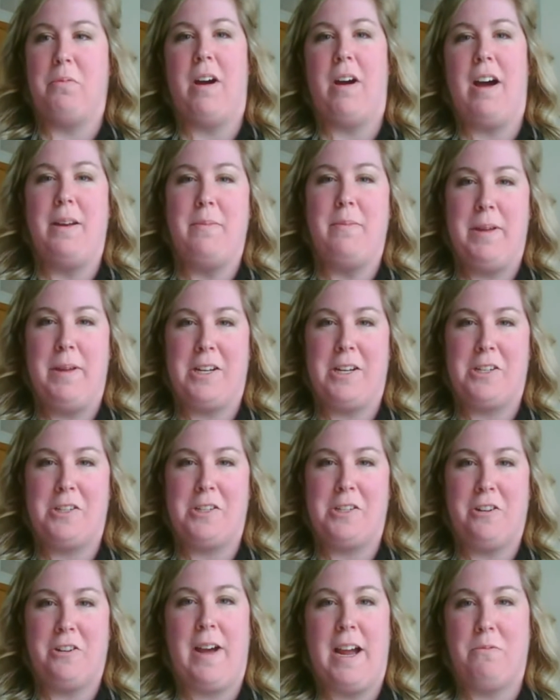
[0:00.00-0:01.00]
broad
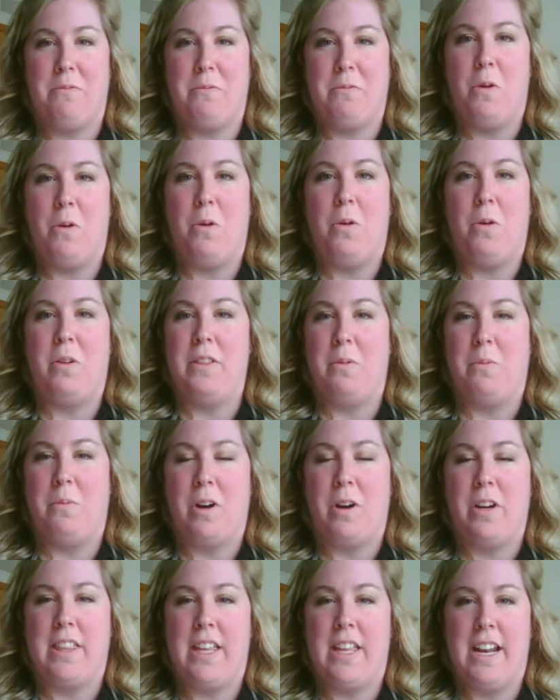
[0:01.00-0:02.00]
picture of my role and the
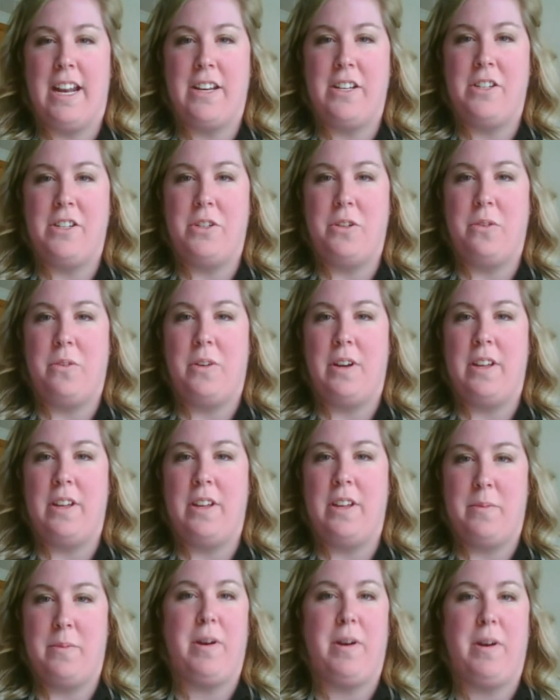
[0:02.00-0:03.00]
work that I do in the
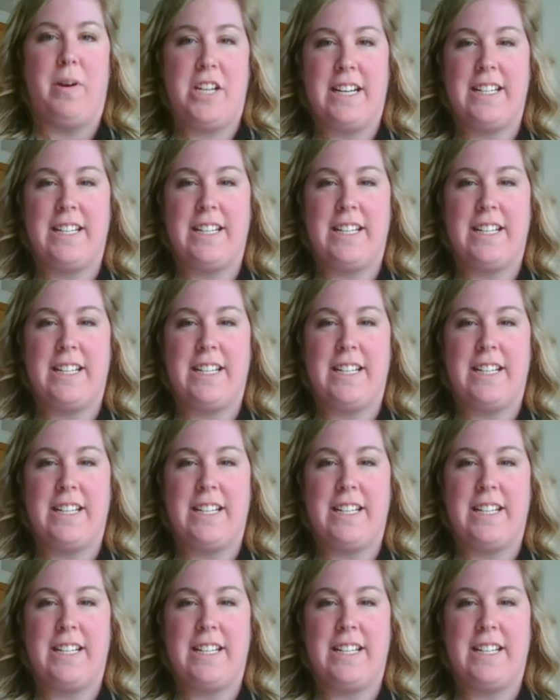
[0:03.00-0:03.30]
project.